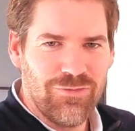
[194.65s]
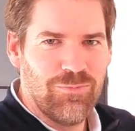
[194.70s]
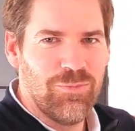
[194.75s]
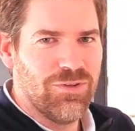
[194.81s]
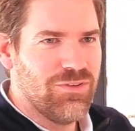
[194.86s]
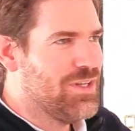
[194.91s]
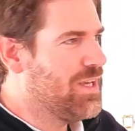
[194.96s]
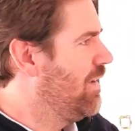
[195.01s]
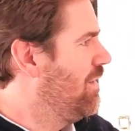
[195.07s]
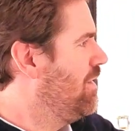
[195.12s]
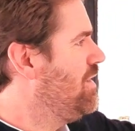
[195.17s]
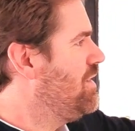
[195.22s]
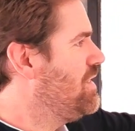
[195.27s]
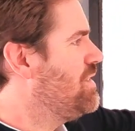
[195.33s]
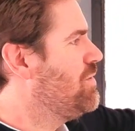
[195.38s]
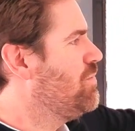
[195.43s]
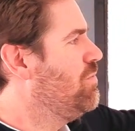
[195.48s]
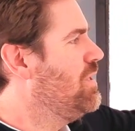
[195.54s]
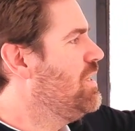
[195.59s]
But yeah, this
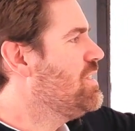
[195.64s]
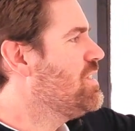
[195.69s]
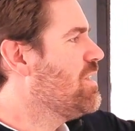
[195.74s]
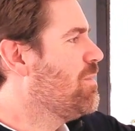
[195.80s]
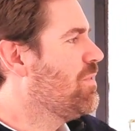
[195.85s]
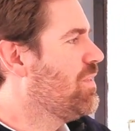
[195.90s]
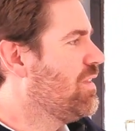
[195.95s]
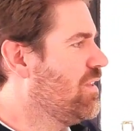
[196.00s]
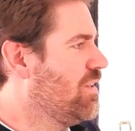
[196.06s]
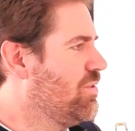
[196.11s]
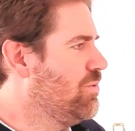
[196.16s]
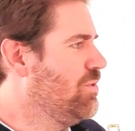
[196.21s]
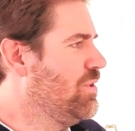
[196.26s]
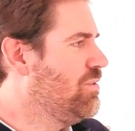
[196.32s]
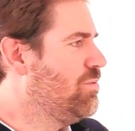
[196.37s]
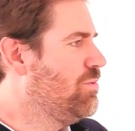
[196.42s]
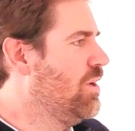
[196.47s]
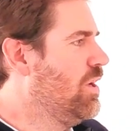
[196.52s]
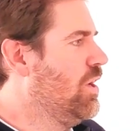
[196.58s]
is really something that you need
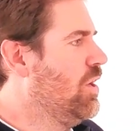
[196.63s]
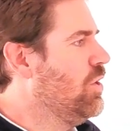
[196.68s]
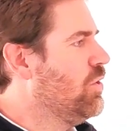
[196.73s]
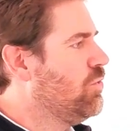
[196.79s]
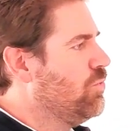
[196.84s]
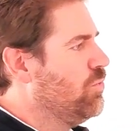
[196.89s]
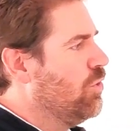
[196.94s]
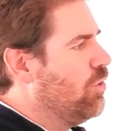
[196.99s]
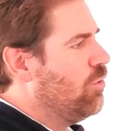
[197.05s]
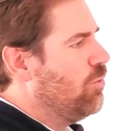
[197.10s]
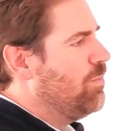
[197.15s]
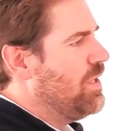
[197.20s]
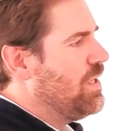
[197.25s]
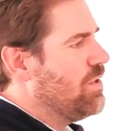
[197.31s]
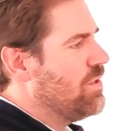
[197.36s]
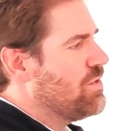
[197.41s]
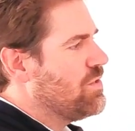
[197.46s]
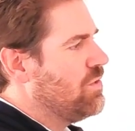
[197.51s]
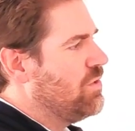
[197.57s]
to know,
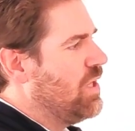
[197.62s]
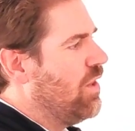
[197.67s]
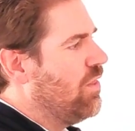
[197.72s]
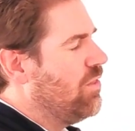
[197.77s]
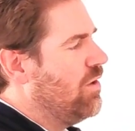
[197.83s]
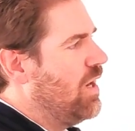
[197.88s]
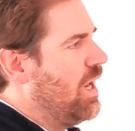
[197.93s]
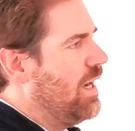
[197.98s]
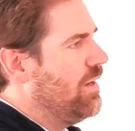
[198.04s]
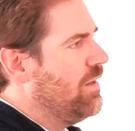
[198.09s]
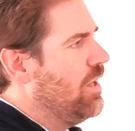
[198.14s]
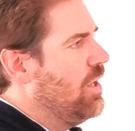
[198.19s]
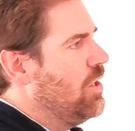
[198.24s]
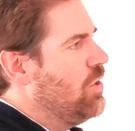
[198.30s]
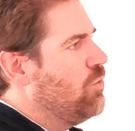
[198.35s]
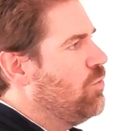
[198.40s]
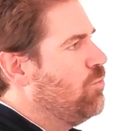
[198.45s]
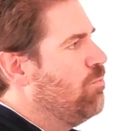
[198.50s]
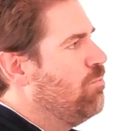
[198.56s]
because down the line,
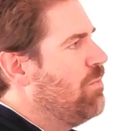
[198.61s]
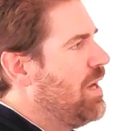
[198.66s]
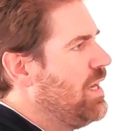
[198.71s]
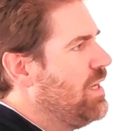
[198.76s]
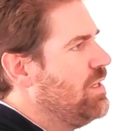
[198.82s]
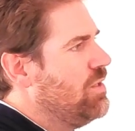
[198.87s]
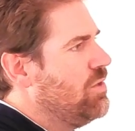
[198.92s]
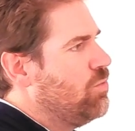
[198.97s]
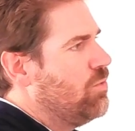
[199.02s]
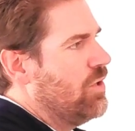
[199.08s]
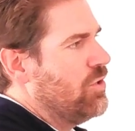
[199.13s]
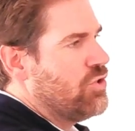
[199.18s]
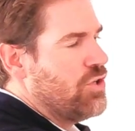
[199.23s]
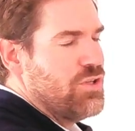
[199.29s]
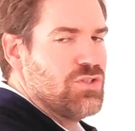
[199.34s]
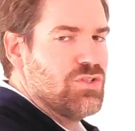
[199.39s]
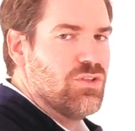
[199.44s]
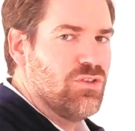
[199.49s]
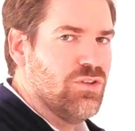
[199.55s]
you may need to
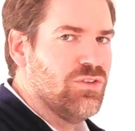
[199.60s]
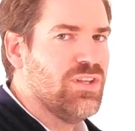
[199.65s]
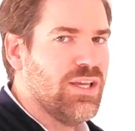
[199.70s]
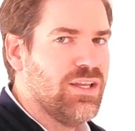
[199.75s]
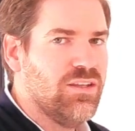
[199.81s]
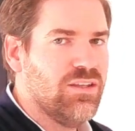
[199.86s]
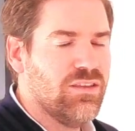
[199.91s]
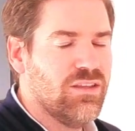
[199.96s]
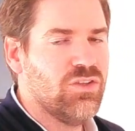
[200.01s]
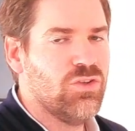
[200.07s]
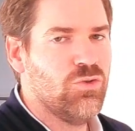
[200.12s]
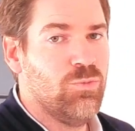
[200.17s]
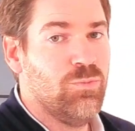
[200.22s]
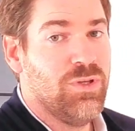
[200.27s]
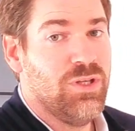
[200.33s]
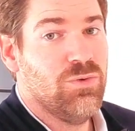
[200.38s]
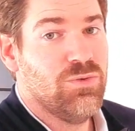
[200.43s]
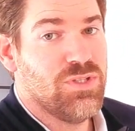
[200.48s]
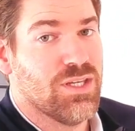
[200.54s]
adjust the technique that you will be
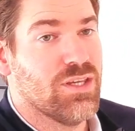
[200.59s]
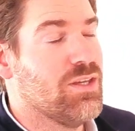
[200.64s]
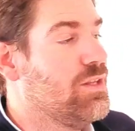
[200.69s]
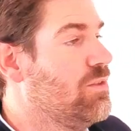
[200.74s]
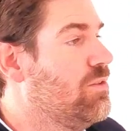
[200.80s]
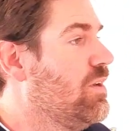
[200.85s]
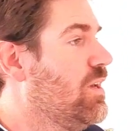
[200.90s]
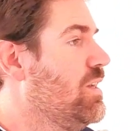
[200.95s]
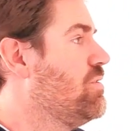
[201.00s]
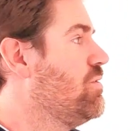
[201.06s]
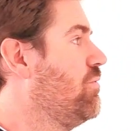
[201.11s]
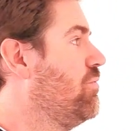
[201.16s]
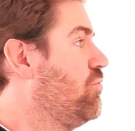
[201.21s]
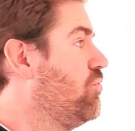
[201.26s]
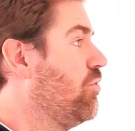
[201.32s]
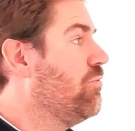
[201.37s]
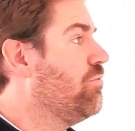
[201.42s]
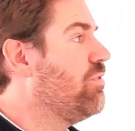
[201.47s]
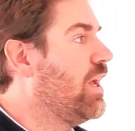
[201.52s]
using. In the case of
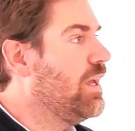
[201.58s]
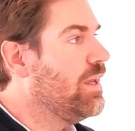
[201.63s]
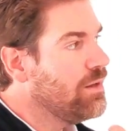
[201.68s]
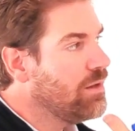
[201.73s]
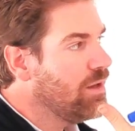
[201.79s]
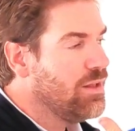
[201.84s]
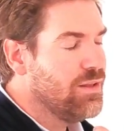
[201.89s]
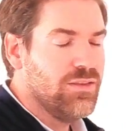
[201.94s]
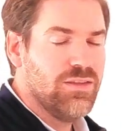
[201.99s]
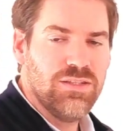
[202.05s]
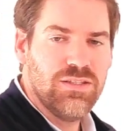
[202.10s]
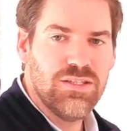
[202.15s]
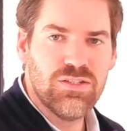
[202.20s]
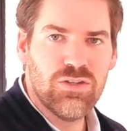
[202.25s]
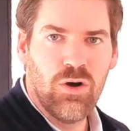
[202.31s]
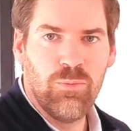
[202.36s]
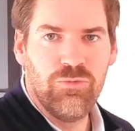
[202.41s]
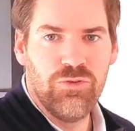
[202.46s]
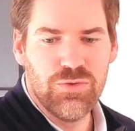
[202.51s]
drone flying, this is
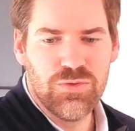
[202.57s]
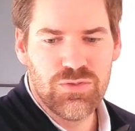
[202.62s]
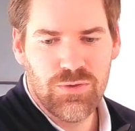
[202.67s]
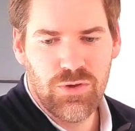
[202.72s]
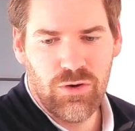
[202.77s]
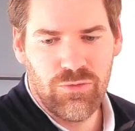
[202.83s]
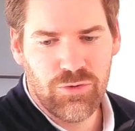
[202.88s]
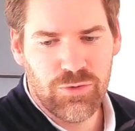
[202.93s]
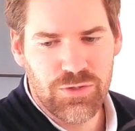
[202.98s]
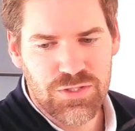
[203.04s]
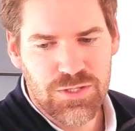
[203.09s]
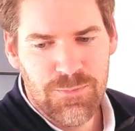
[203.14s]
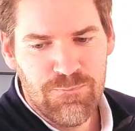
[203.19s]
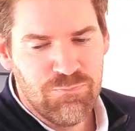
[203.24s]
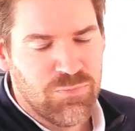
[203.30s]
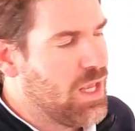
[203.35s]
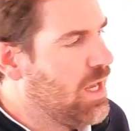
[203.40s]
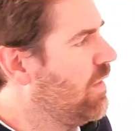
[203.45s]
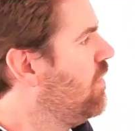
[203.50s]
obvious, of
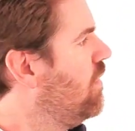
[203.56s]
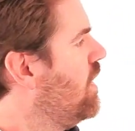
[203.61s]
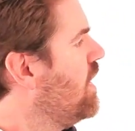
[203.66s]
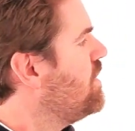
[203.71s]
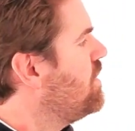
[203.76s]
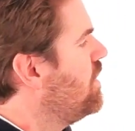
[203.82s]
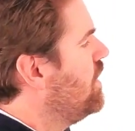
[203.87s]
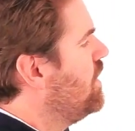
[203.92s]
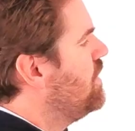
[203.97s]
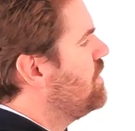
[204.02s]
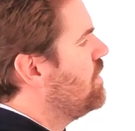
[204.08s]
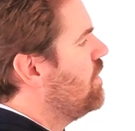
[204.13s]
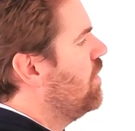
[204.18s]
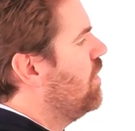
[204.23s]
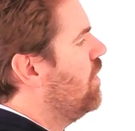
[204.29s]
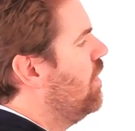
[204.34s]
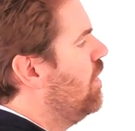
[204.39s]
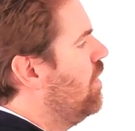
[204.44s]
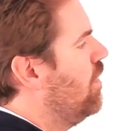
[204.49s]
course. And the last thing is,
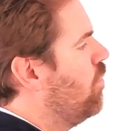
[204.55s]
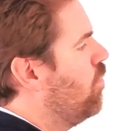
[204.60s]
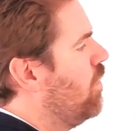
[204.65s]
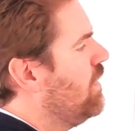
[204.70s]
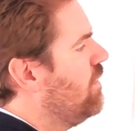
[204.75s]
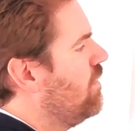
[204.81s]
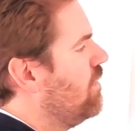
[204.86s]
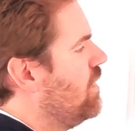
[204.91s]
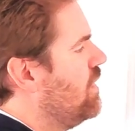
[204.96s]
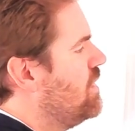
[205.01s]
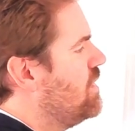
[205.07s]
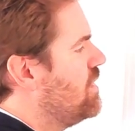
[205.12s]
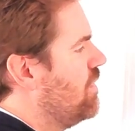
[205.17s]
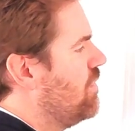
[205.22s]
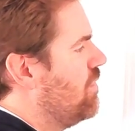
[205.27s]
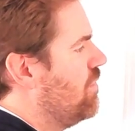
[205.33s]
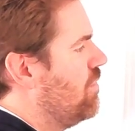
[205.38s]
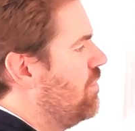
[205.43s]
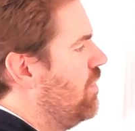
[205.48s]
what is
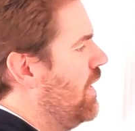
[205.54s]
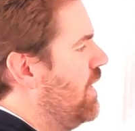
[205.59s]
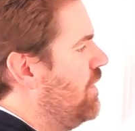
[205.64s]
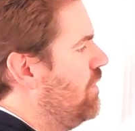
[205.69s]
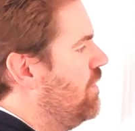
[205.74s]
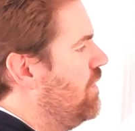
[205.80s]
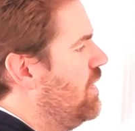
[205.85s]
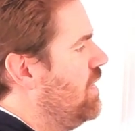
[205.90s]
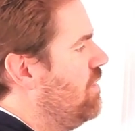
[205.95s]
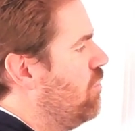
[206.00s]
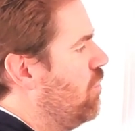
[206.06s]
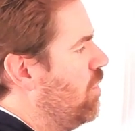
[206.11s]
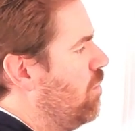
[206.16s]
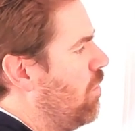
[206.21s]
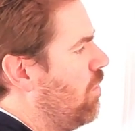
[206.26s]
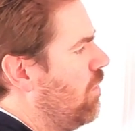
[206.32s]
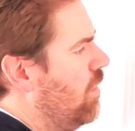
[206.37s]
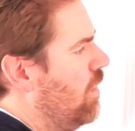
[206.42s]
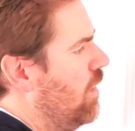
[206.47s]
the end
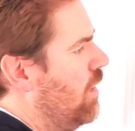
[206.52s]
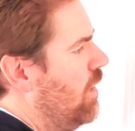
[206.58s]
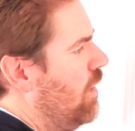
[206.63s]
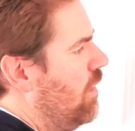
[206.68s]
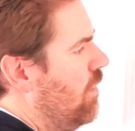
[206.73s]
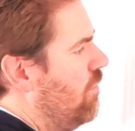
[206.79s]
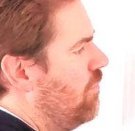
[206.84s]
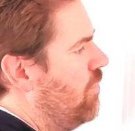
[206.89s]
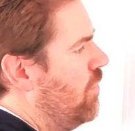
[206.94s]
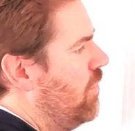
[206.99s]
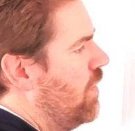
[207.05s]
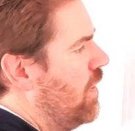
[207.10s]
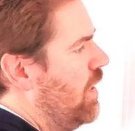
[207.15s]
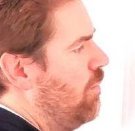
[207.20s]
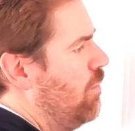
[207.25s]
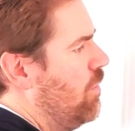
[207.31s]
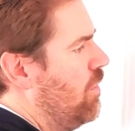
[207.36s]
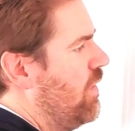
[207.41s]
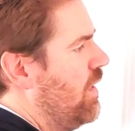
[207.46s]
deliverable
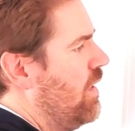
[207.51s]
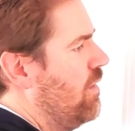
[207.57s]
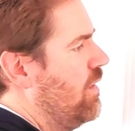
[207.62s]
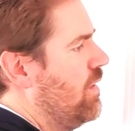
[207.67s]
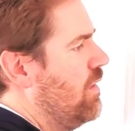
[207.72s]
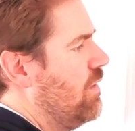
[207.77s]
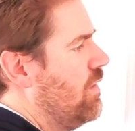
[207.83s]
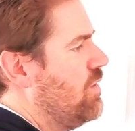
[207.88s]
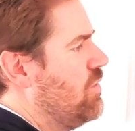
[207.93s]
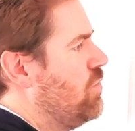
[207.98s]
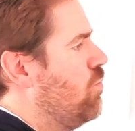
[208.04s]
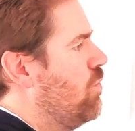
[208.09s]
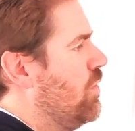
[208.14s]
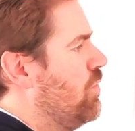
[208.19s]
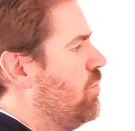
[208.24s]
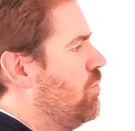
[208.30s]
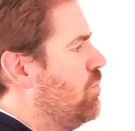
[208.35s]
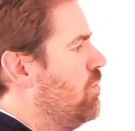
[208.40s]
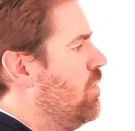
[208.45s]
that you
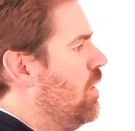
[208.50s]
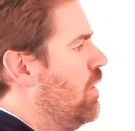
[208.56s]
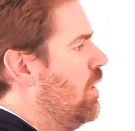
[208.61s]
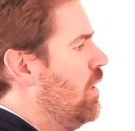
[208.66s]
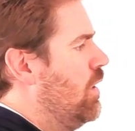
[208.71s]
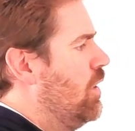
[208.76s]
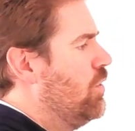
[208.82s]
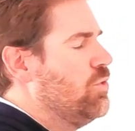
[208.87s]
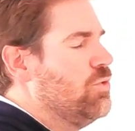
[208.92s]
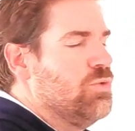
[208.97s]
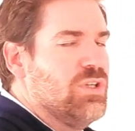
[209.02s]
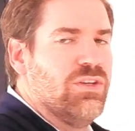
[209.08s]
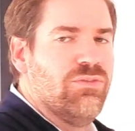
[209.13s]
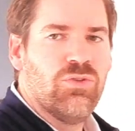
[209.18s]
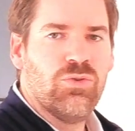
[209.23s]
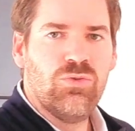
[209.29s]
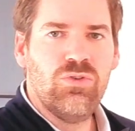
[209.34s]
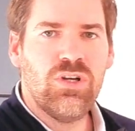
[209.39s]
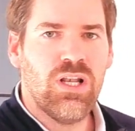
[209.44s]
want to give
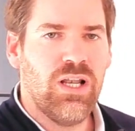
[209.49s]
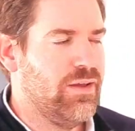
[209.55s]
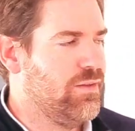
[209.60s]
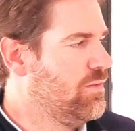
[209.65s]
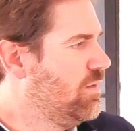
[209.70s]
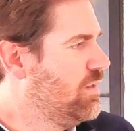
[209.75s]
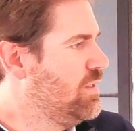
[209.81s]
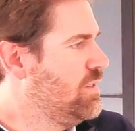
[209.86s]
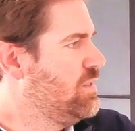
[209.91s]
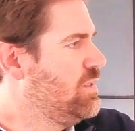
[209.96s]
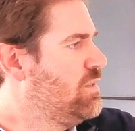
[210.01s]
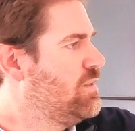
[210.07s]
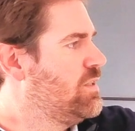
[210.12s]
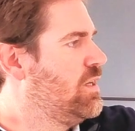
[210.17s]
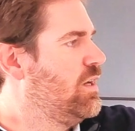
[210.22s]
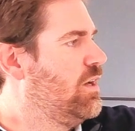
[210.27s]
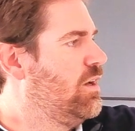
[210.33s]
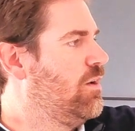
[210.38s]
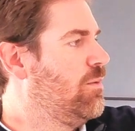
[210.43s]
to your client? Is it
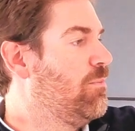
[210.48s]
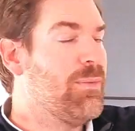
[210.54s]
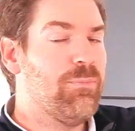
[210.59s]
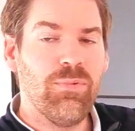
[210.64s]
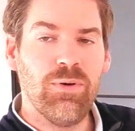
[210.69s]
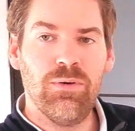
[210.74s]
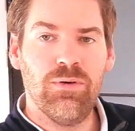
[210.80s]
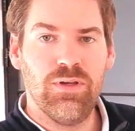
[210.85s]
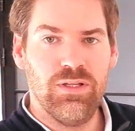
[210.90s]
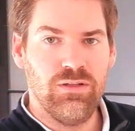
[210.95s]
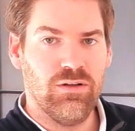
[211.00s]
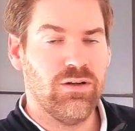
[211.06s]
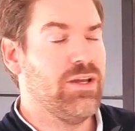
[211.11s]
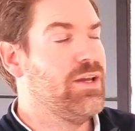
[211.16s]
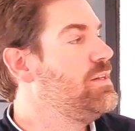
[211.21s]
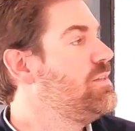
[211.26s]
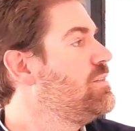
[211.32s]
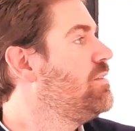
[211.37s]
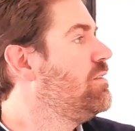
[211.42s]
a map? In our
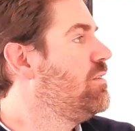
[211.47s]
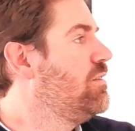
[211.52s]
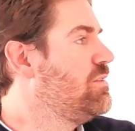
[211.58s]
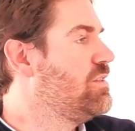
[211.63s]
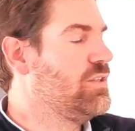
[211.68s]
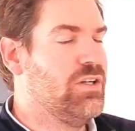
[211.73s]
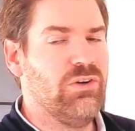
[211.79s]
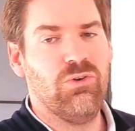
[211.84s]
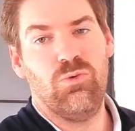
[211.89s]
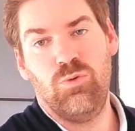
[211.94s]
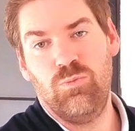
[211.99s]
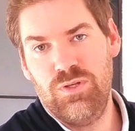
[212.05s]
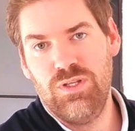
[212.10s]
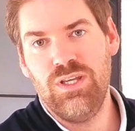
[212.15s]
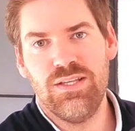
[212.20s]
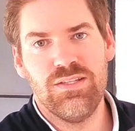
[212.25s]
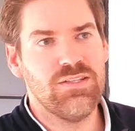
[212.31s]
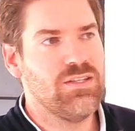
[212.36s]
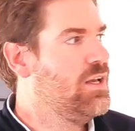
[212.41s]
case, the scenario will be
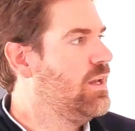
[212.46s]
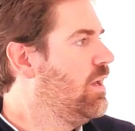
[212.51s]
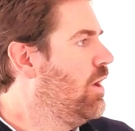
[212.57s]
yes.